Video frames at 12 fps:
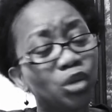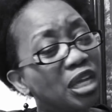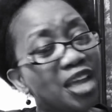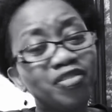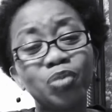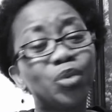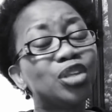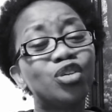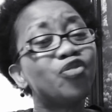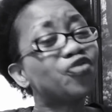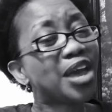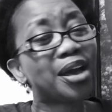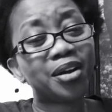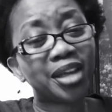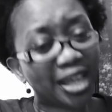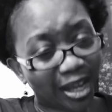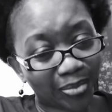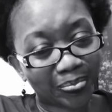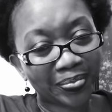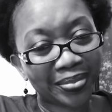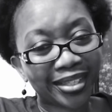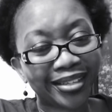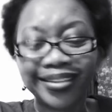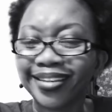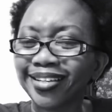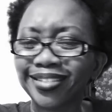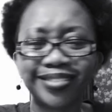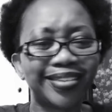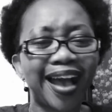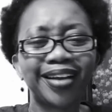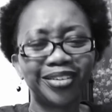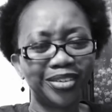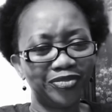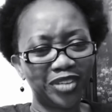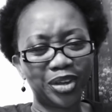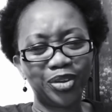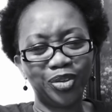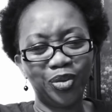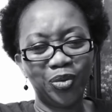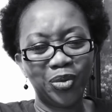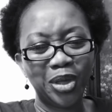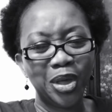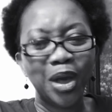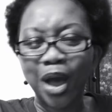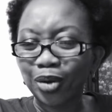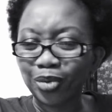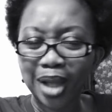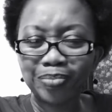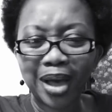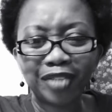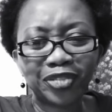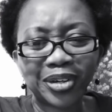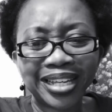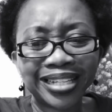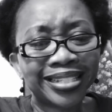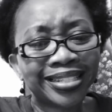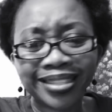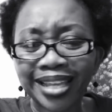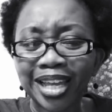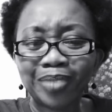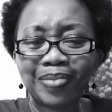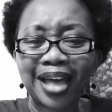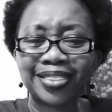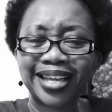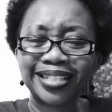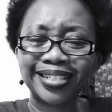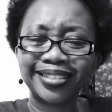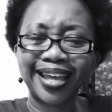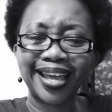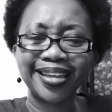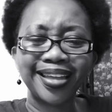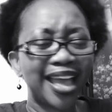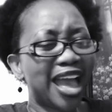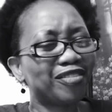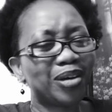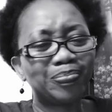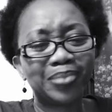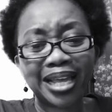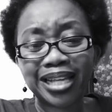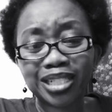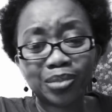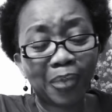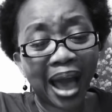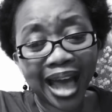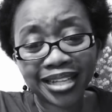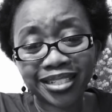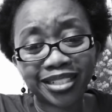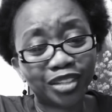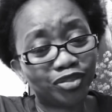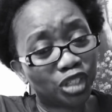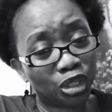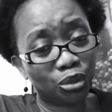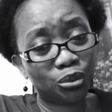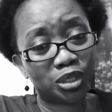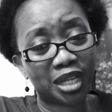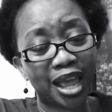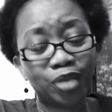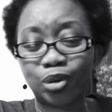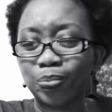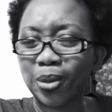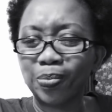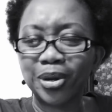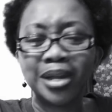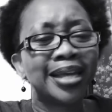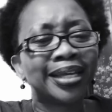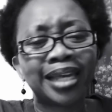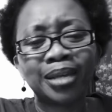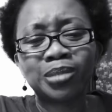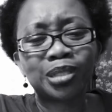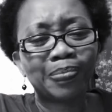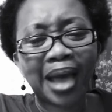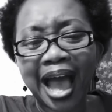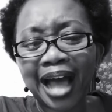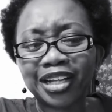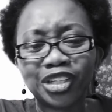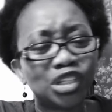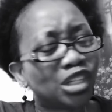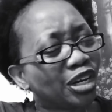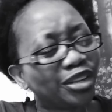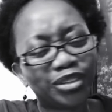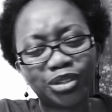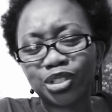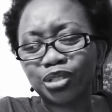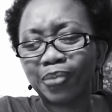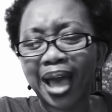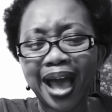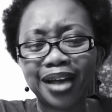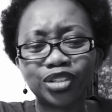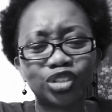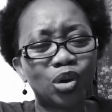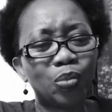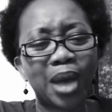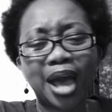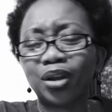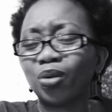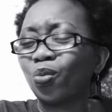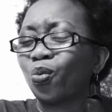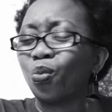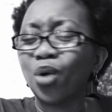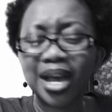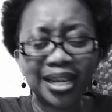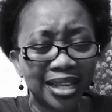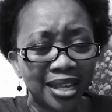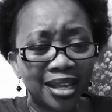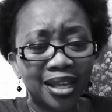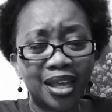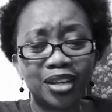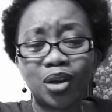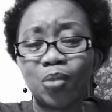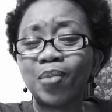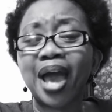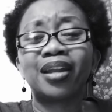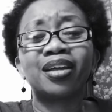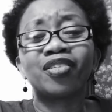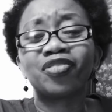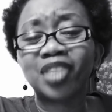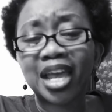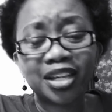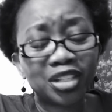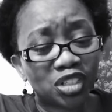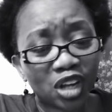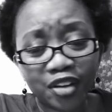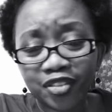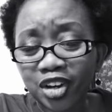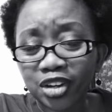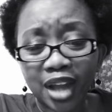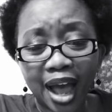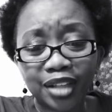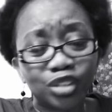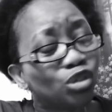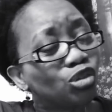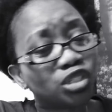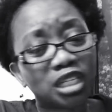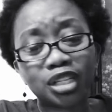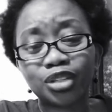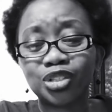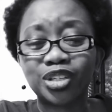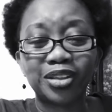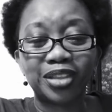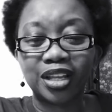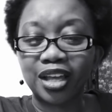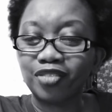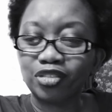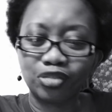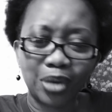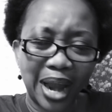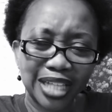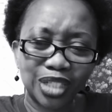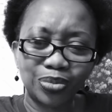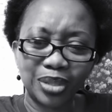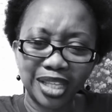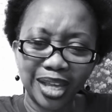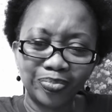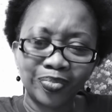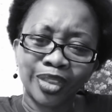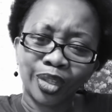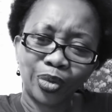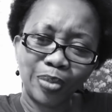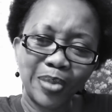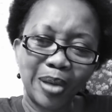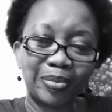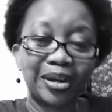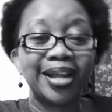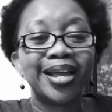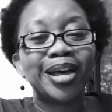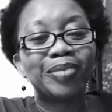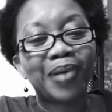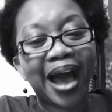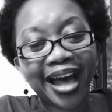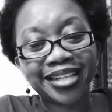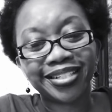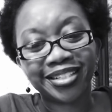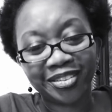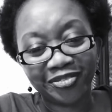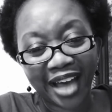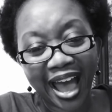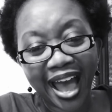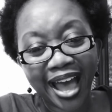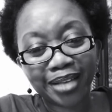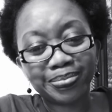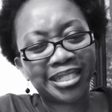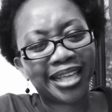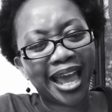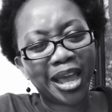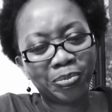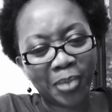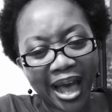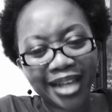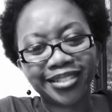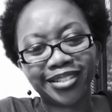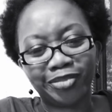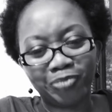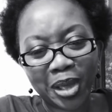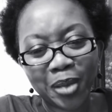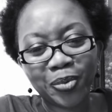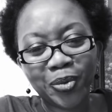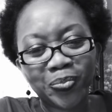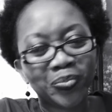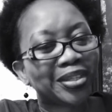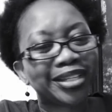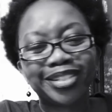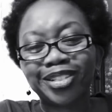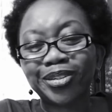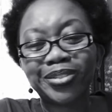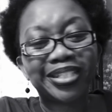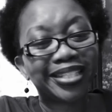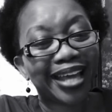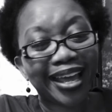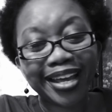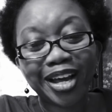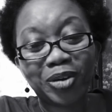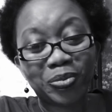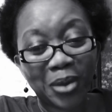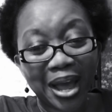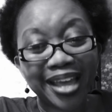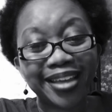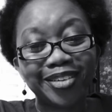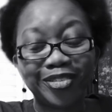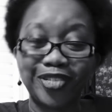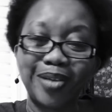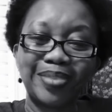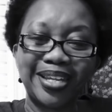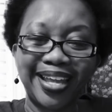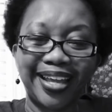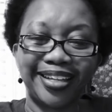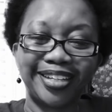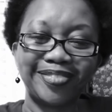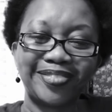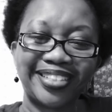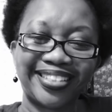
Even when you fail him, he is not going to fail you. All right, my friends, think about that today. Have a blessed, positive Tuesday. Remember, keep smiling, sharing those smiles no matter what. And no matter if they deserve it or not, you still share the love of Christ with them. Remember, positive vibes gain positive people. So stay away from the negative.